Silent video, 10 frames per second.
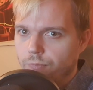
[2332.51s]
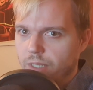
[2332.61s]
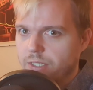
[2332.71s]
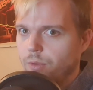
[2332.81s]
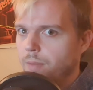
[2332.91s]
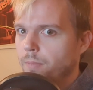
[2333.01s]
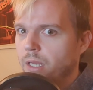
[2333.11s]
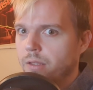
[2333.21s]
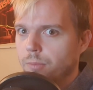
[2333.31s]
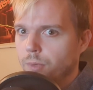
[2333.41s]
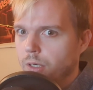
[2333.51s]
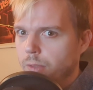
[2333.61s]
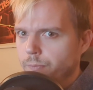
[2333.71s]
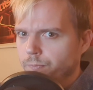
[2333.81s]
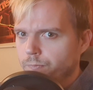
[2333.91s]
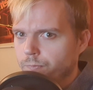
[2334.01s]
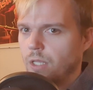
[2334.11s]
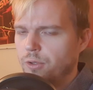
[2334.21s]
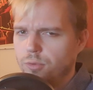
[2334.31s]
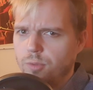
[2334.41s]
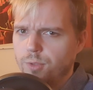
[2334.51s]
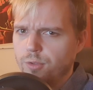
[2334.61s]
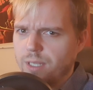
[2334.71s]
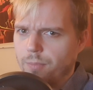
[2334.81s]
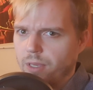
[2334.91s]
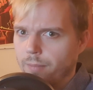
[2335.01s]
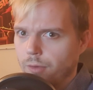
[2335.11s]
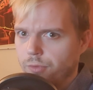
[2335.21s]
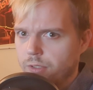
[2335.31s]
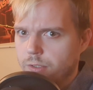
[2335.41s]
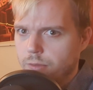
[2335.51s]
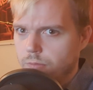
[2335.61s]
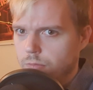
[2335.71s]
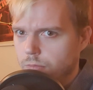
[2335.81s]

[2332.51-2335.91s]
That's how they make their money. YouTube, do something about this.